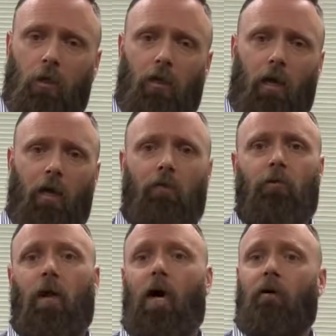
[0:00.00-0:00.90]
Okay, if
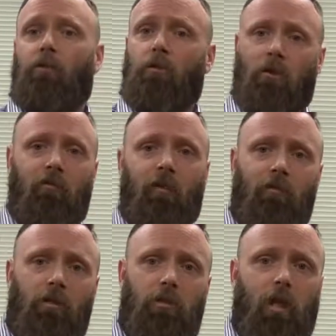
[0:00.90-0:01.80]
you have 230
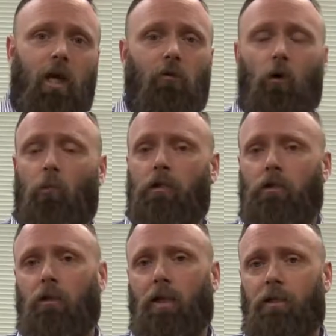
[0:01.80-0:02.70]
Vivids and you have a whole
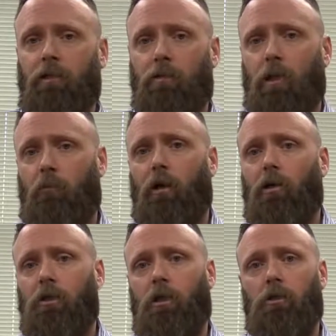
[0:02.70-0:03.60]
bunch of lenses, I
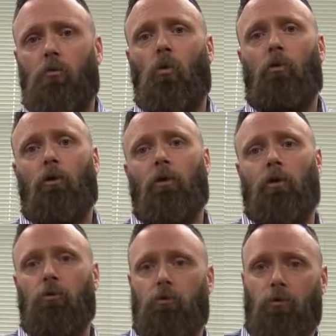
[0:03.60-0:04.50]
apologize, you won't be able to
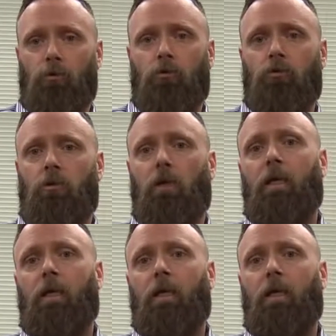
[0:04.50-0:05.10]
use those